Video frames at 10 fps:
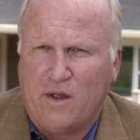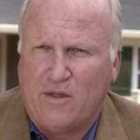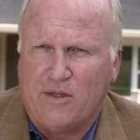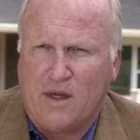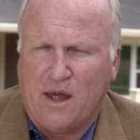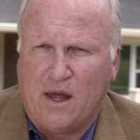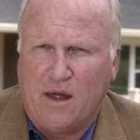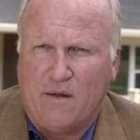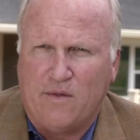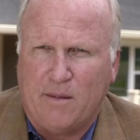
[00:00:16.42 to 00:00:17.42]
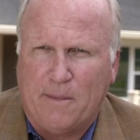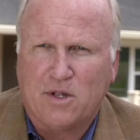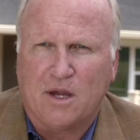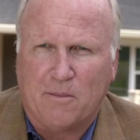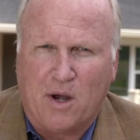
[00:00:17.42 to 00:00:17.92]
with the
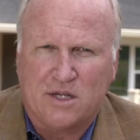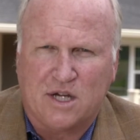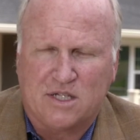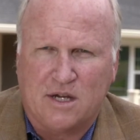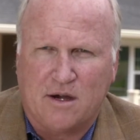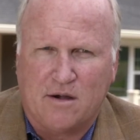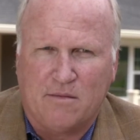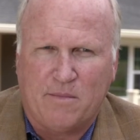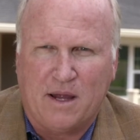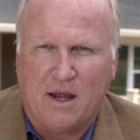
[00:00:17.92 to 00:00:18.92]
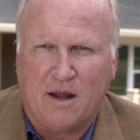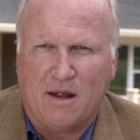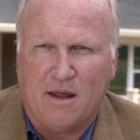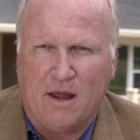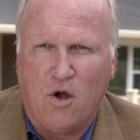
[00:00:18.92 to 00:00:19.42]
building projects here, being
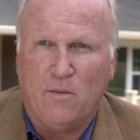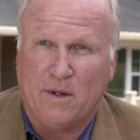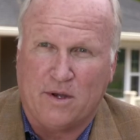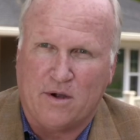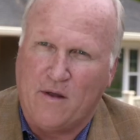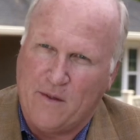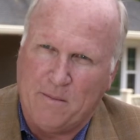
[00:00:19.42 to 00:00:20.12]
a home builder on the